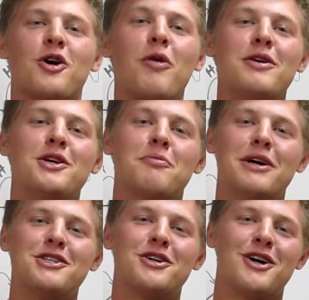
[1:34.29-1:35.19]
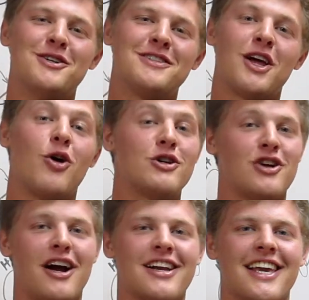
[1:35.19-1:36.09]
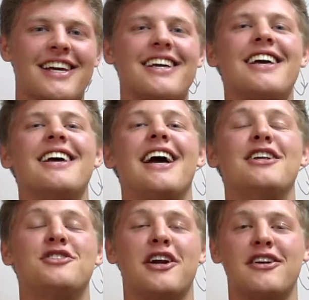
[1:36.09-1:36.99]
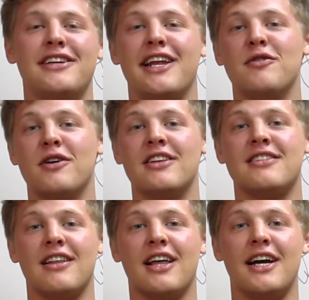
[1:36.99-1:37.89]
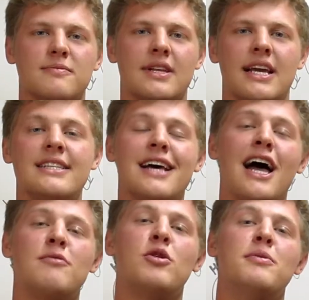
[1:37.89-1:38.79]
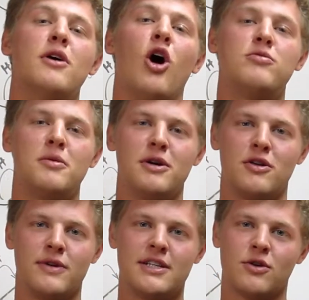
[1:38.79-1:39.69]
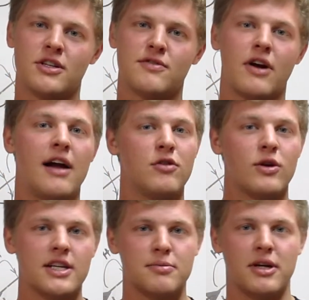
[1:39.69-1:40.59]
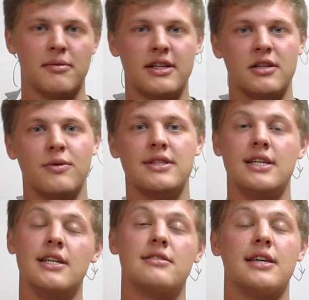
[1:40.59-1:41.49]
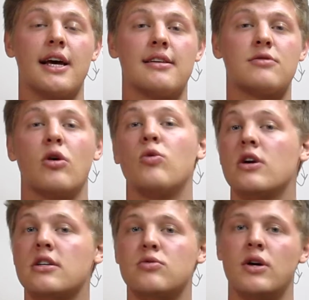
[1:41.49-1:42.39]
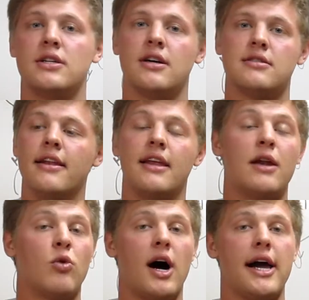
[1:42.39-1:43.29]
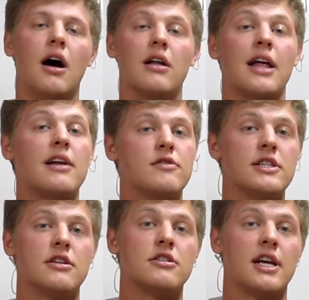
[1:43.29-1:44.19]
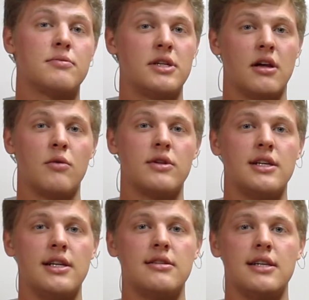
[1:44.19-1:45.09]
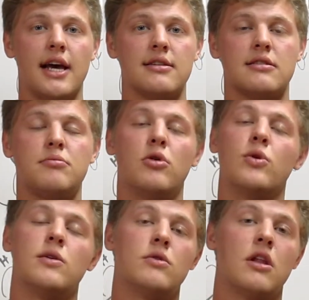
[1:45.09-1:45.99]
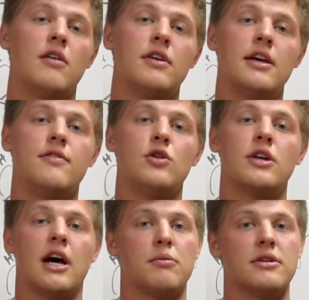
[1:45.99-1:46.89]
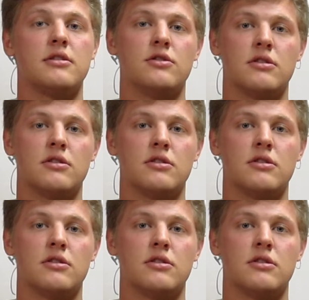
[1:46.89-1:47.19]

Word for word: We're hoping you'll build your own or try our kit and share your data with us online. In time, we hope to build a resource for everyone experimenting with TDCS, what works, what doesn't, and why. A lot of research has been done with TDCS, but we would love it if you could help us do